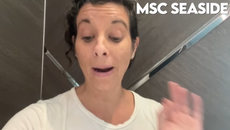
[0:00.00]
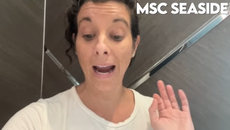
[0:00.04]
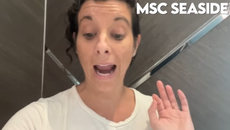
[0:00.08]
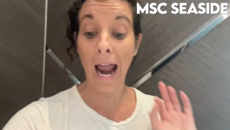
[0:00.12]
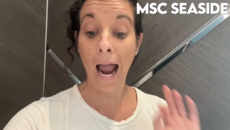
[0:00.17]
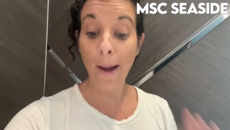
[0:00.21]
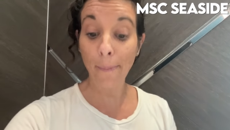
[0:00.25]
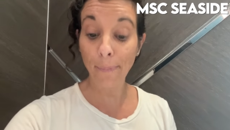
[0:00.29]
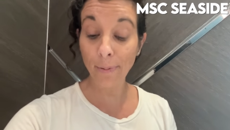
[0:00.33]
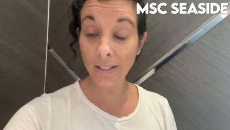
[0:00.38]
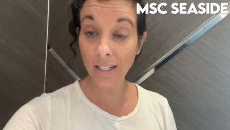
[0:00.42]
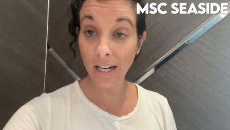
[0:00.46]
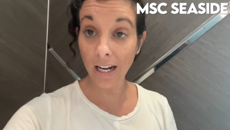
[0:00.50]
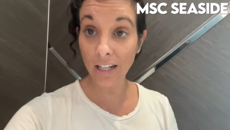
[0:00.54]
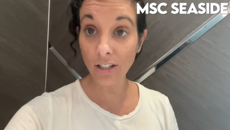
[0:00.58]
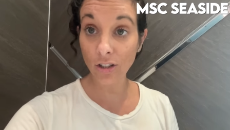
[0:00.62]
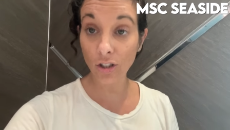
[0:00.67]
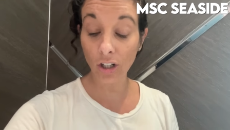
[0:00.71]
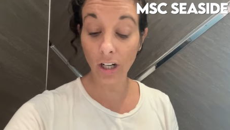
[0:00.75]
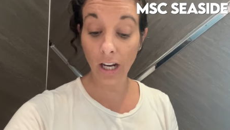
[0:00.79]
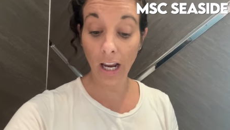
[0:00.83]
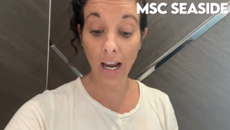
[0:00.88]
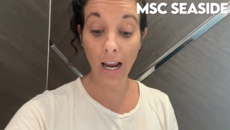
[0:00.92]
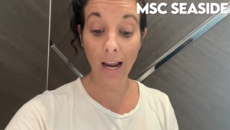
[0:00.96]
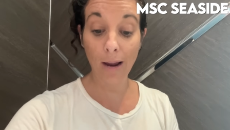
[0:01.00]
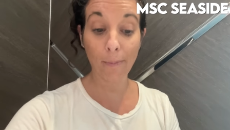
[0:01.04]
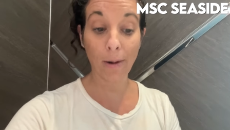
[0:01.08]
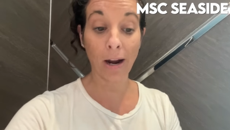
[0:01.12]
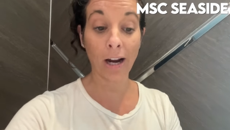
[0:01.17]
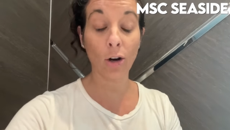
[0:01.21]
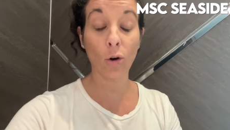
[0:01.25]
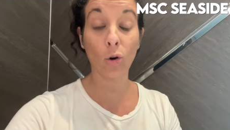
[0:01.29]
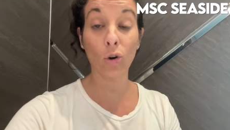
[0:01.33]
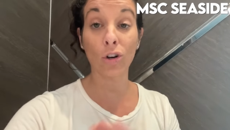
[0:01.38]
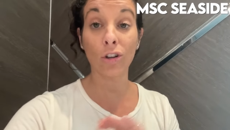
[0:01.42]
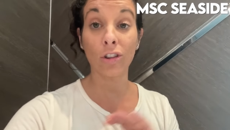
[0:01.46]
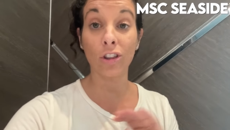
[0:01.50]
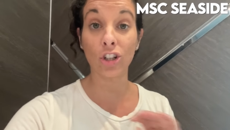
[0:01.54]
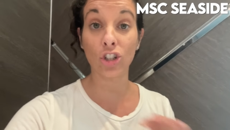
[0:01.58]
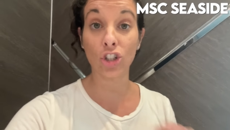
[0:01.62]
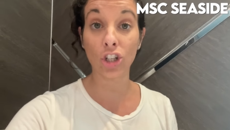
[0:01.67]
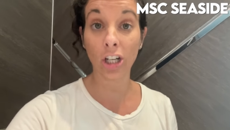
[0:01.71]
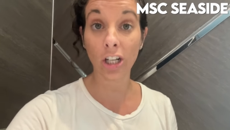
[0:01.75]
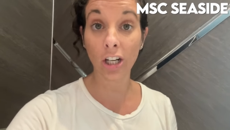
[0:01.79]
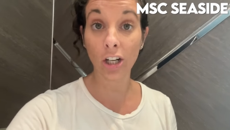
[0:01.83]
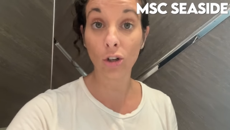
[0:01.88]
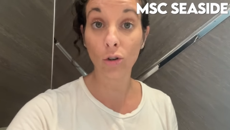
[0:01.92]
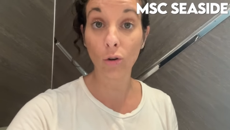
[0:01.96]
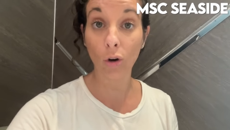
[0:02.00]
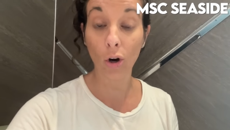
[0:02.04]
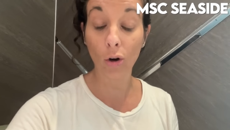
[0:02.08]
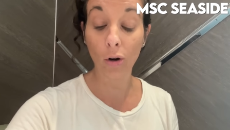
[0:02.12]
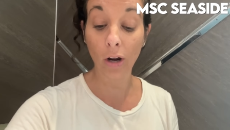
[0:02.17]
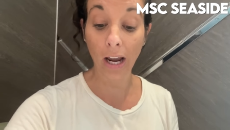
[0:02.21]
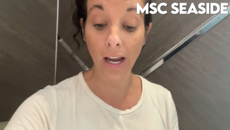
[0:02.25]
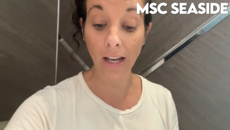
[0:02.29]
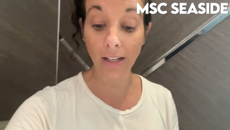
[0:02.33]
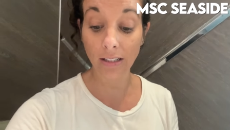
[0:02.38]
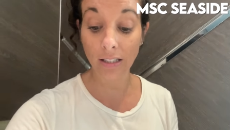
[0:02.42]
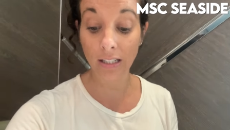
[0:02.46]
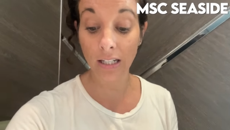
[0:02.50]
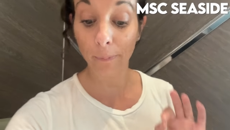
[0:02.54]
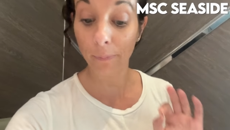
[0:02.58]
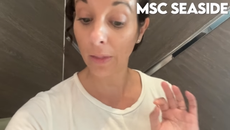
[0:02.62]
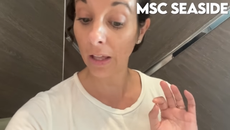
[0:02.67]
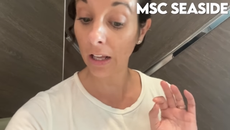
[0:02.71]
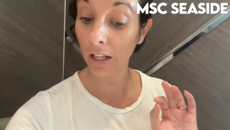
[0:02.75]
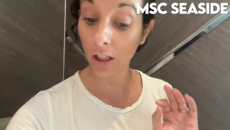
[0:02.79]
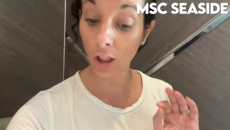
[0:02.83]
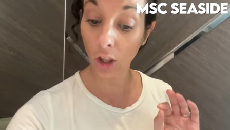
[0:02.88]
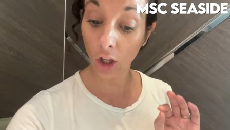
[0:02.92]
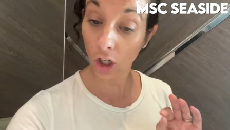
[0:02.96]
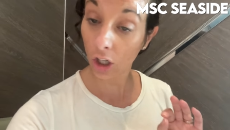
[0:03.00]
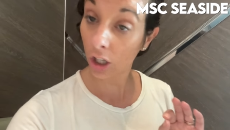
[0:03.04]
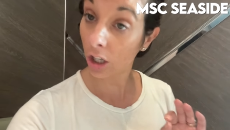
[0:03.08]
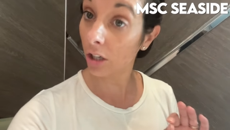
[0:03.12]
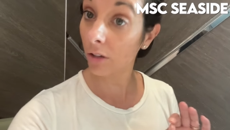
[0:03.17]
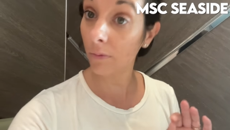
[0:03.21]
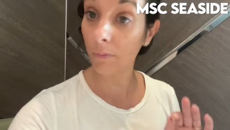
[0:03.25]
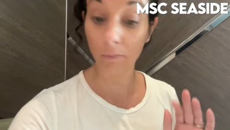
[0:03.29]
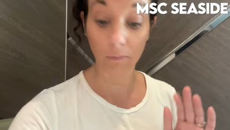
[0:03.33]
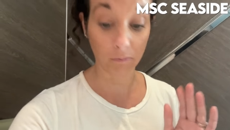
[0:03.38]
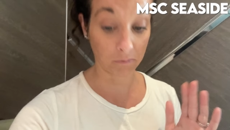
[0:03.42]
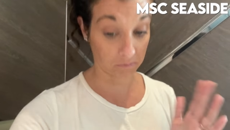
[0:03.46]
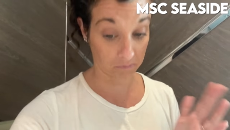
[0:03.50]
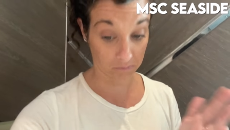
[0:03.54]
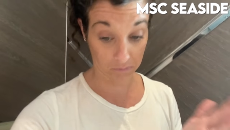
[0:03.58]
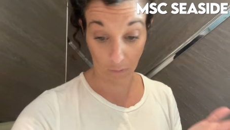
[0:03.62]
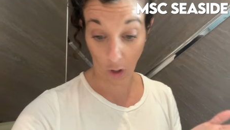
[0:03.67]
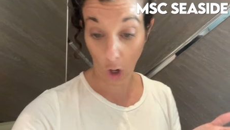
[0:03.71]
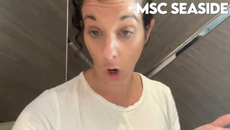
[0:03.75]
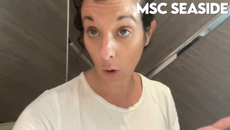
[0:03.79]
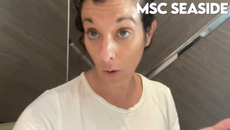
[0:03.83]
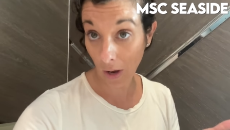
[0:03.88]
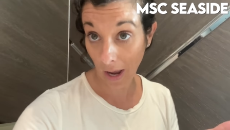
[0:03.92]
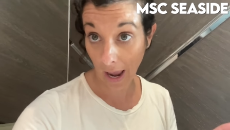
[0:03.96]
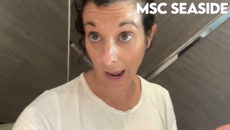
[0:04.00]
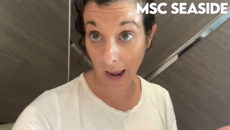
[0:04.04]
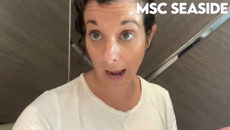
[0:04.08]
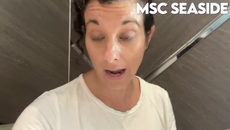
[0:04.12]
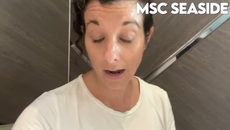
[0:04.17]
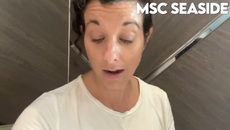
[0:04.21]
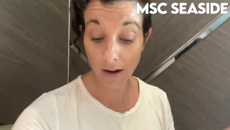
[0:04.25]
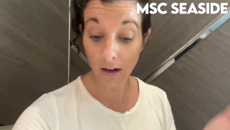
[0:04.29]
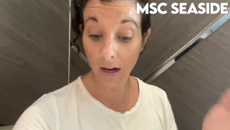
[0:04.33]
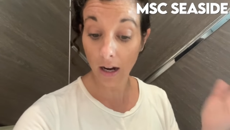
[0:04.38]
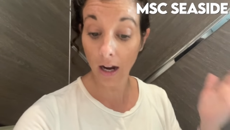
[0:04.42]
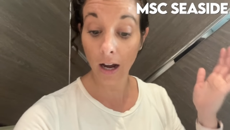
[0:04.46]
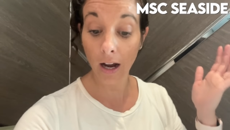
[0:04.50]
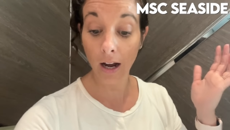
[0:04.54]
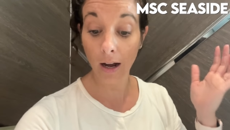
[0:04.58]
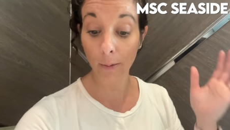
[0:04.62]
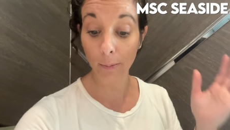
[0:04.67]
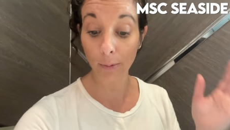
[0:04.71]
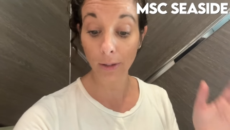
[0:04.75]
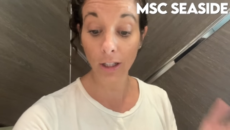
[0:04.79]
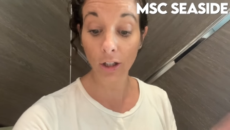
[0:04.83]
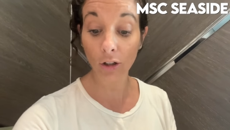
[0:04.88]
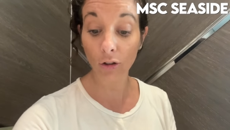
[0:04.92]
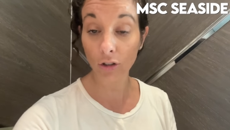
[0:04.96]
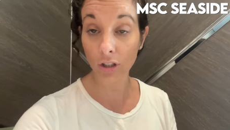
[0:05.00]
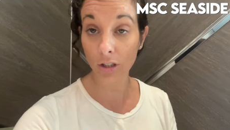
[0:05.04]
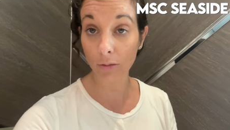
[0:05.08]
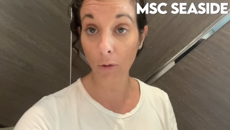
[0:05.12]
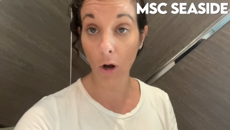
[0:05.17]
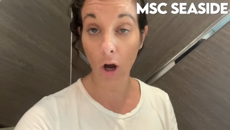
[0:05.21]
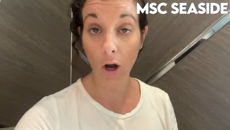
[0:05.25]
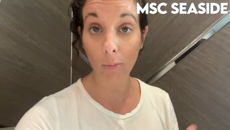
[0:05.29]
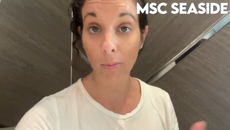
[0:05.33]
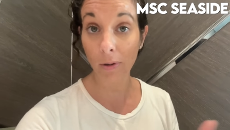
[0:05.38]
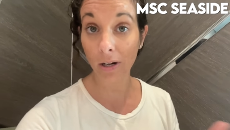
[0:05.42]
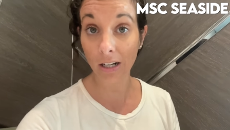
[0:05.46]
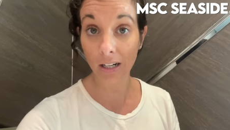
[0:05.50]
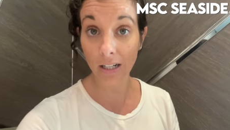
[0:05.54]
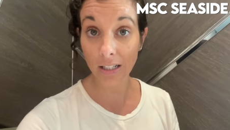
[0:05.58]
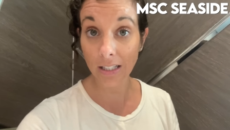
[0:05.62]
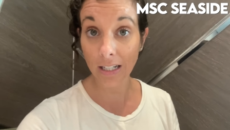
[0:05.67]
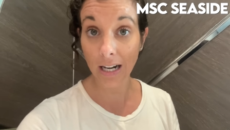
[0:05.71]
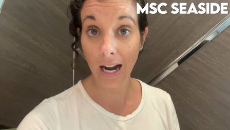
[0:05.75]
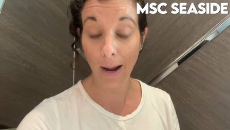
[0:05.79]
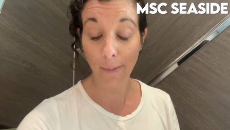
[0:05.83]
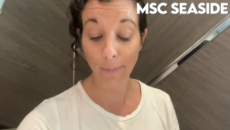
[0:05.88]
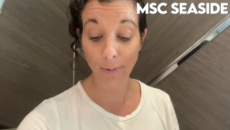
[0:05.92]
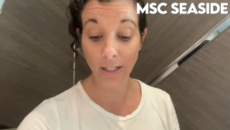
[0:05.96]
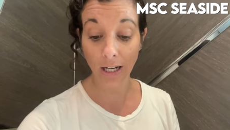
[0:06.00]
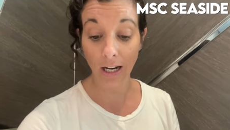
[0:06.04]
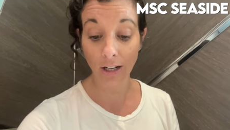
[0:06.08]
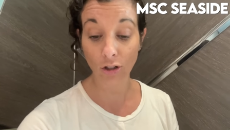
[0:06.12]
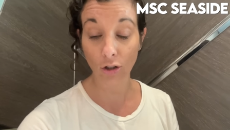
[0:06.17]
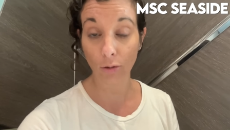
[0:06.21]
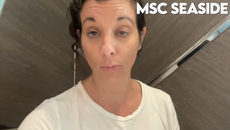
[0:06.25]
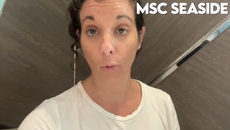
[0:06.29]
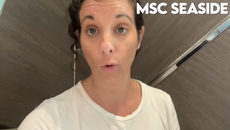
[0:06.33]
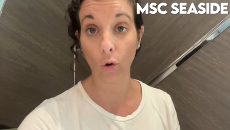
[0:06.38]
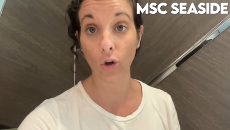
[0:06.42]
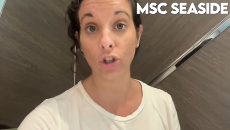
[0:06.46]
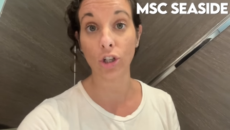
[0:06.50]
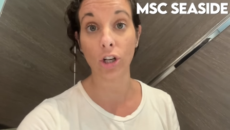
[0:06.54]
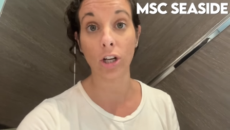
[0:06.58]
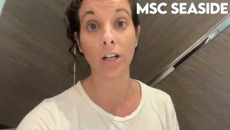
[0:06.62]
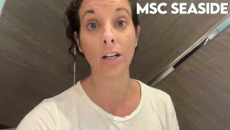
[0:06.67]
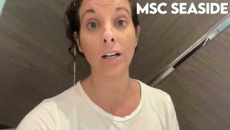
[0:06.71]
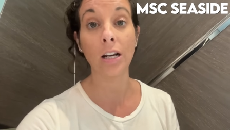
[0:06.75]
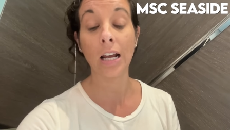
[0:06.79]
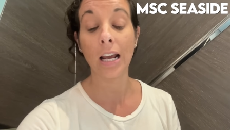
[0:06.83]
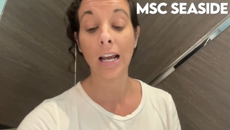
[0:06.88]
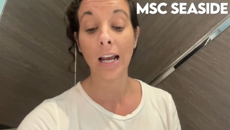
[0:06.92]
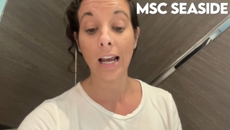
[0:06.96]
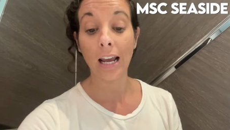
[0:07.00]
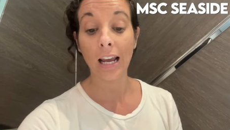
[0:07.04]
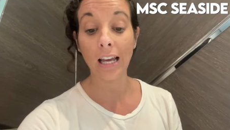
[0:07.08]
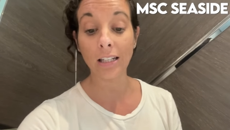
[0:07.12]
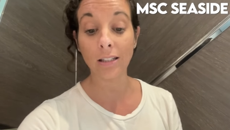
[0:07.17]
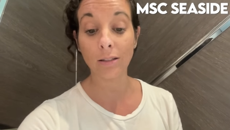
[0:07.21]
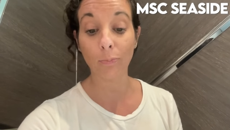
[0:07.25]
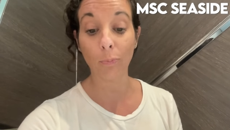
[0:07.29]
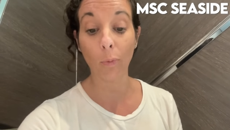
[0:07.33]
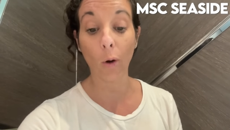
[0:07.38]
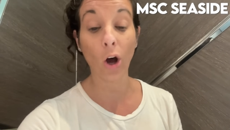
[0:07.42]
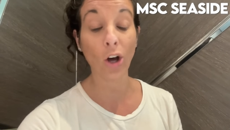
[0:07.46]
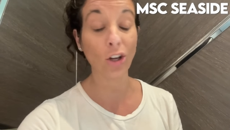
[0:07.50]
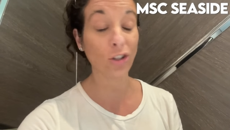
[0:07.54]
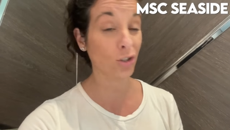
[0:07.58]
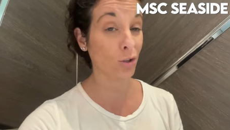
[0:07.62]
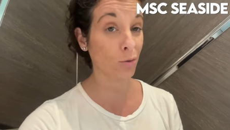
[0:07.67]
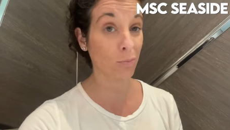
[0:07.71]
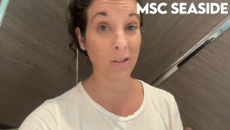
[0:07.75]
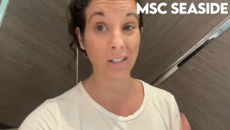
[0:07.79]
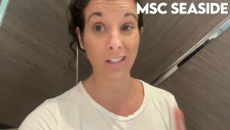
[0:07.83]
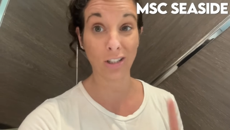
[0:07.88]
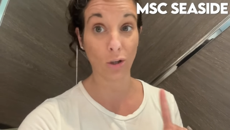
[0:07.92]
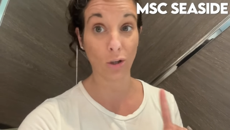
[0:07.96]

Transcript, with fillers: appetizer came. I ordered the chicken croquettes. They look okay, um, a little small, but it is an appetizer portion. It's also been